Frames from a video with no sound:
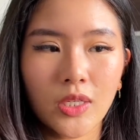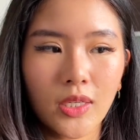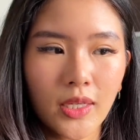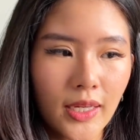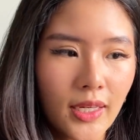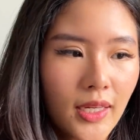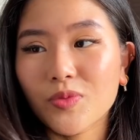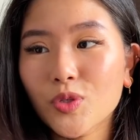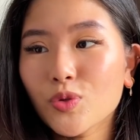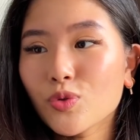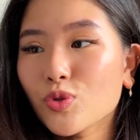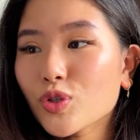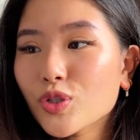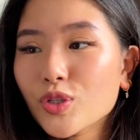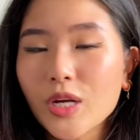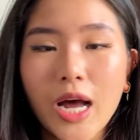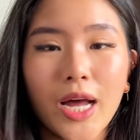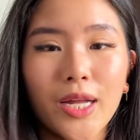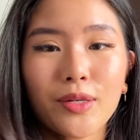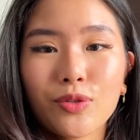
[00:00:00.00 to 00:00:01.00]
Like, you just
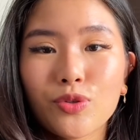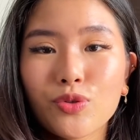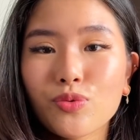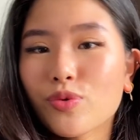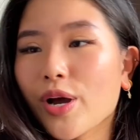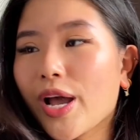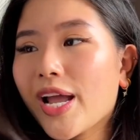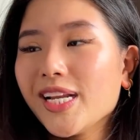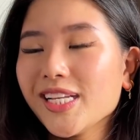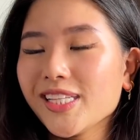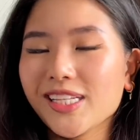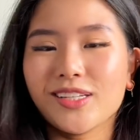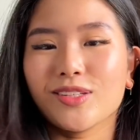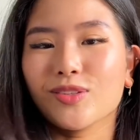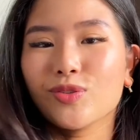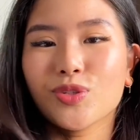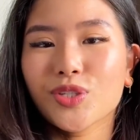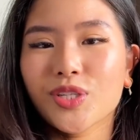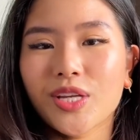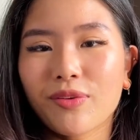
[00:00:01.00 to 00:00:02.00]
can't do anything,
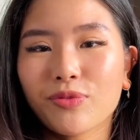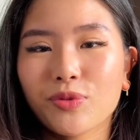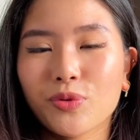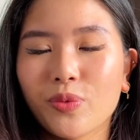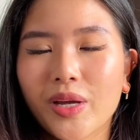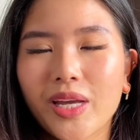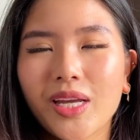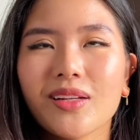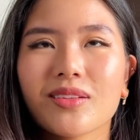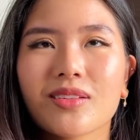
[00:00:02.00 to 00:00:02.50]
you just have to wait.